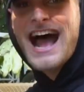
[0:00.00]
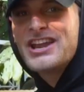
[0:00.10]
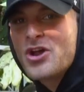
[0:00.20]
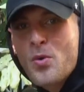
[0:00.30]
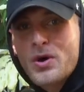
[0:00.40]
I
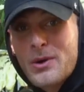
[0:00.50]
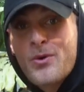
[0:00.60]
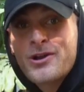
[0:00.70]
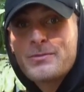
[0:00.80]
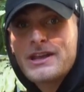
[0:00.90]
know what I
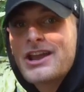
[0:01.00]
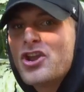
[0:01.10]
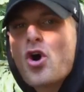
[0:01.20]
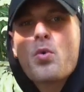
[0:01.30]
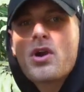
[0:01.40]
want to be. I
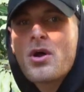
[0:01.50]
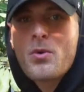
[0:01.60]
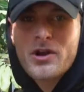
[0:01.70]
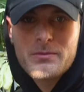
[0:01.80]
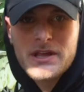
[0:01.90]
know where I
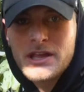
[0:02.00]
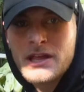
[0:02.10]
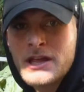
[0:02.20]
want to be.